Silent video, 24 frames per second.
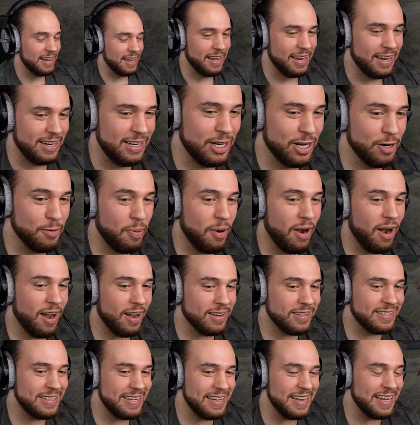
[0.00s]
Your
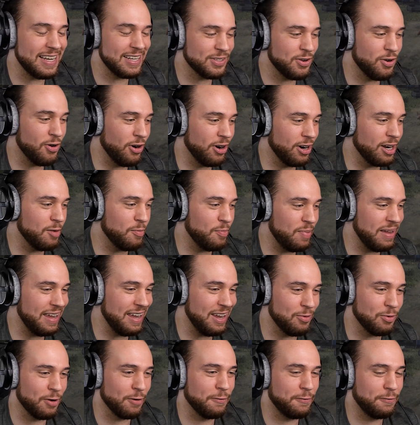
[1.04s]
posse is going to be
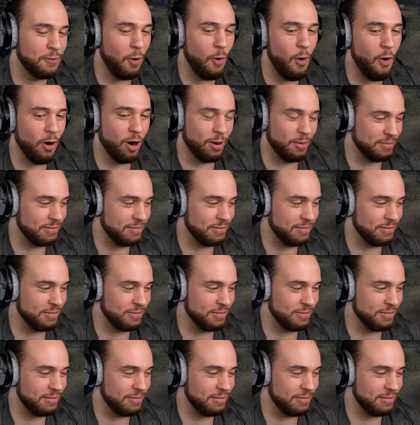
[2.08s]
reformed